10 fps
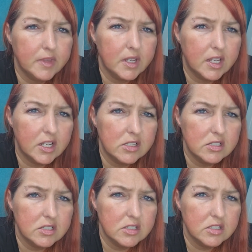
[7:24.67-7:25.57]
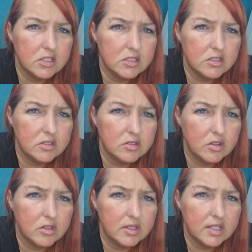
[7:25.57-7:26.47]
and it's
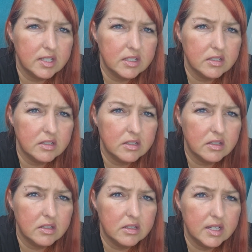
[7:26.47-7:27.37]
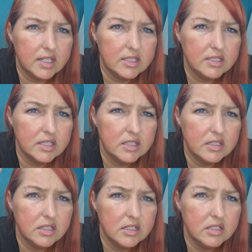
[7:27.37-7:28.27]
got like lines in it
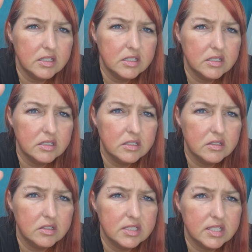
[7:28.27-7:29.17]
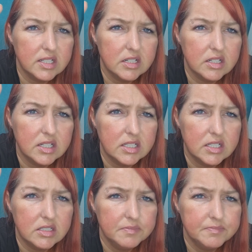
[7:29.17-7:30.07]
there. Looks like
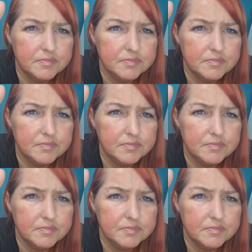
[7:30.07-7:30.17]
carnelian.